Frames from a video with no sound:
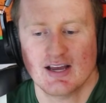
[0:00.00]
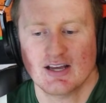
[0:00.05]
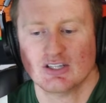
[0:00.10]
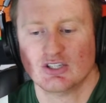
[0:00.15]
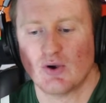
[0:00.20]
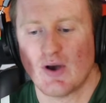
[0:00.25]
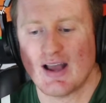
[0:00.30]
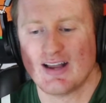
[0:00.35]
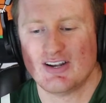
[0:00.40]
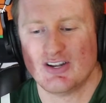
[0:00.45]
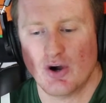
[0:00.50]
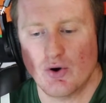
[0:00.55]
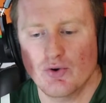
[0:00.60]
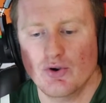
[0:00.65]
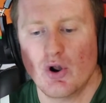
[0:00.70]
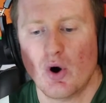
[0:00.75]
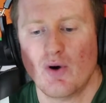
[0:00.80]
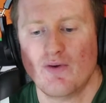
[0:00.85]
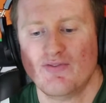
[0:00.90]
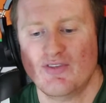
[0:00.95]
So I
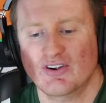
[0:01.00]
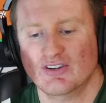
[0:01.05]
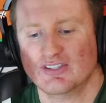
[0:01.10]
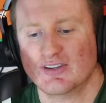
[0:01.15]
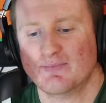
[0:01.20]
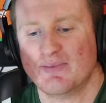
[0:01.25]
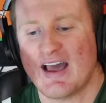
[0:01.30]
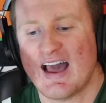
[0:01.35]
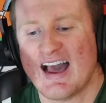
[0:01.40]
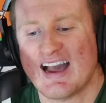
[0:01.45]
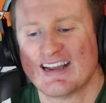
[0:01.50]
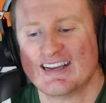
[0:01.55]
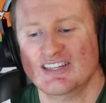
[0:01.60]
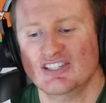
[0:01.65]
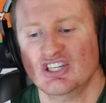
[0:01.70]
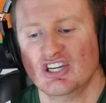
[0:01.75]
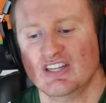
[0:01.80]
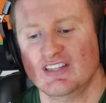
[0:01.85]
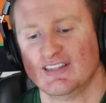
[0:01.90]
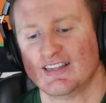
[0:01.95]
don't know if there's a
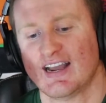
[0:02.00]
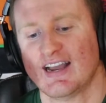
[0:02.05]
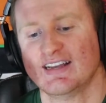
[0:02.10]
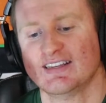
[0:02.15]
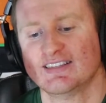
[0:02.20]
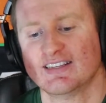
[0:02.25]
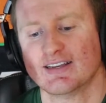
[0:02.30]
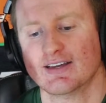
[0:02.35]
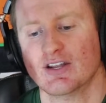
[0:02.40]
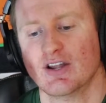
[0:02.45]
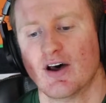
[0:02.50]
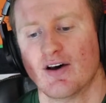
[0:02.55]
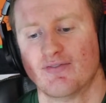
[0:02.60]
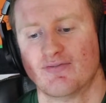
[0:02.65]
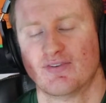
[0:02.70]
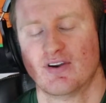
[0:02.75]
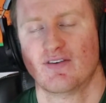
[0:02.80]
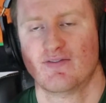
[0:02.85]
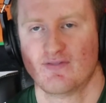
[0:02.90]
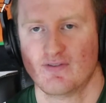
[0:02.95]
package enticing
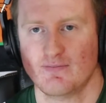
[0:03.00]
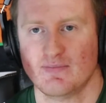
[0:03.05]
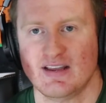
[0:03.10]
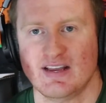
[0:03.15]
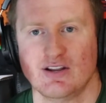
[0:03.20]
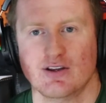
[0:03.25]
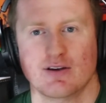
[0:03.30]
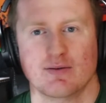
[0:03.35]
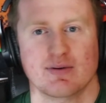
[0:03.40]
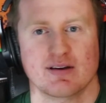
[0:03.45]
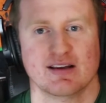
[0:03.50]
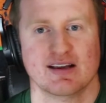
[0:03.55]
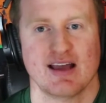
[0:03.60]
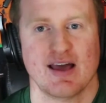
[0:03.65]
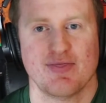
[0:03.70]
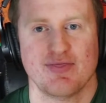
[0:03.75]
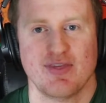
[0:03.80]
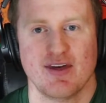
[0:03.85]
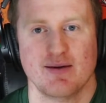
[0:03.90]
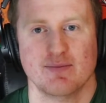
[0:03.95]
enough for me to
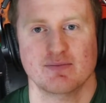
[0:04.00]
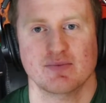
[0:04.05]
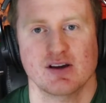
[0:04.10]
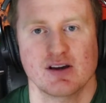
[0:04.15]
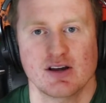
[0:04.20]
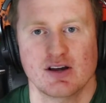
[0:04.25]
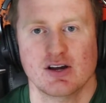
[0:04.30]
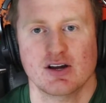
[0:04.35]
get them